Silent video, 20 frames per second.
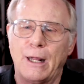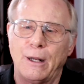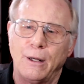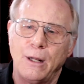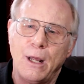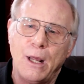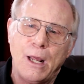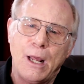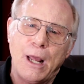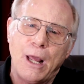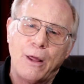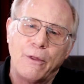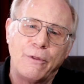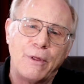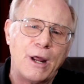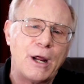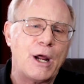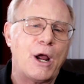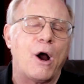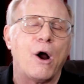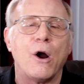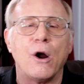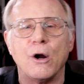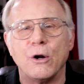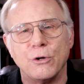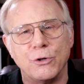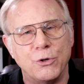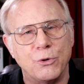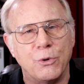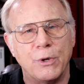and they
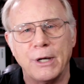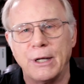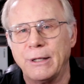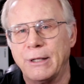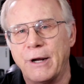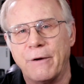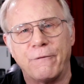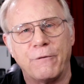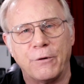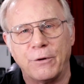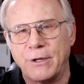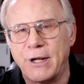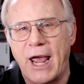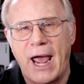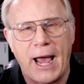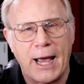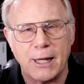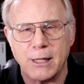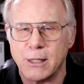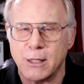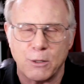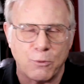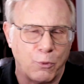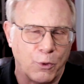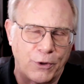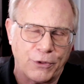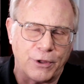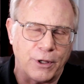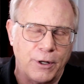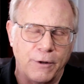are doing different tasks
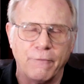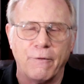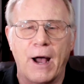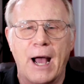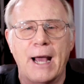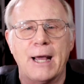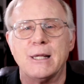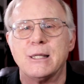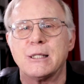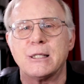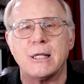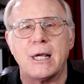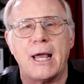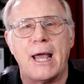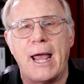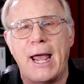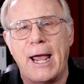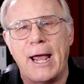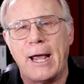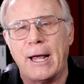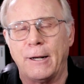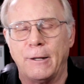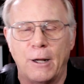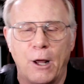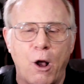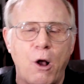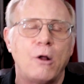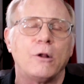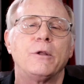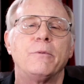with the device,
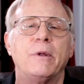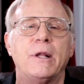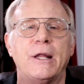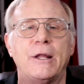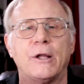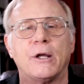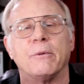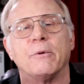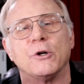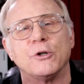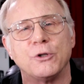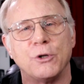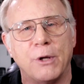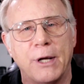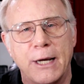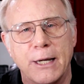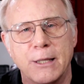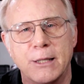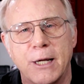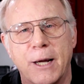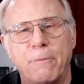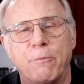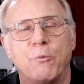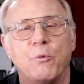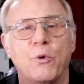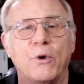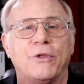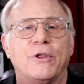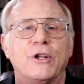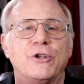and ultimately the commercial ends
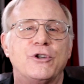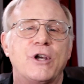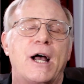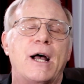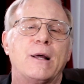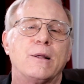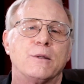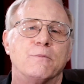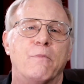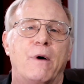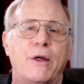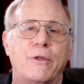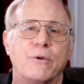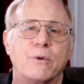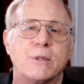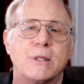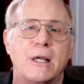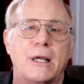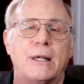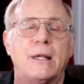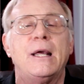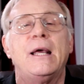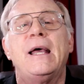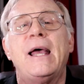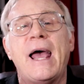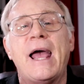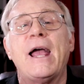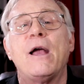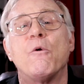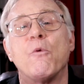up with the child's mother saying,
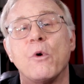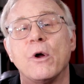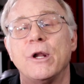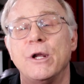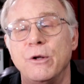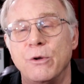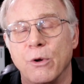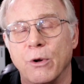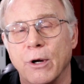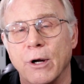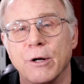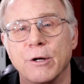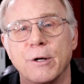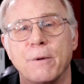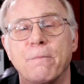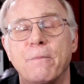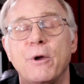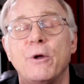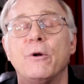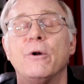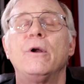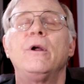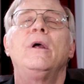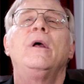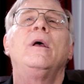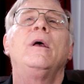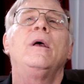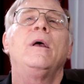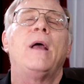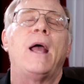hey, what are you doing on your computer?
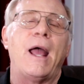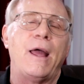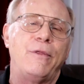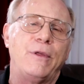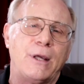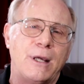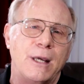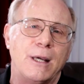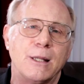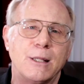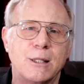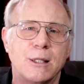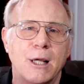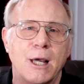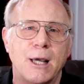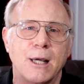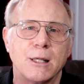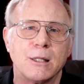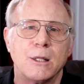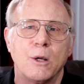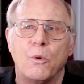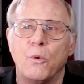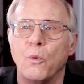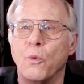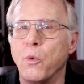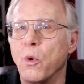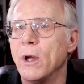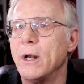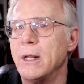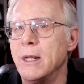And the kid says,
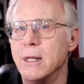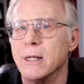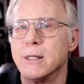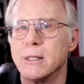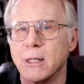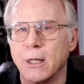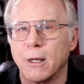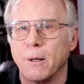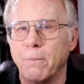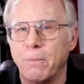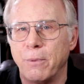what is a